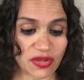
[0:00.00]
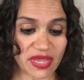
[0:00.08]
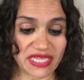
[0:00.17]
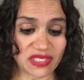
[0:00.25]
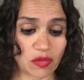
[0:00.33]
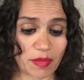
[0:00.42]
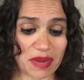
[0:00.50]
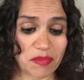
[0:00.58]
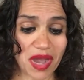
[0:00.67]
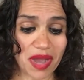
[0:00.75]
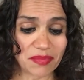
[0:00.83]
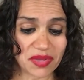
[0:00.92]
Okay, so my
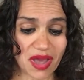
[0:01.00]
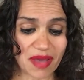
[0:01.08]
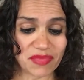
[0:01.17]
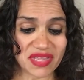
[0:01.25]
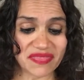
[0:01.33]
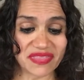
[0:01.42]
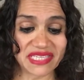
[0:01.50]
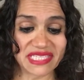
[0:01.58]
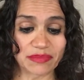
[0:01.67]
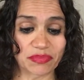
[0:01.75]
mom got me this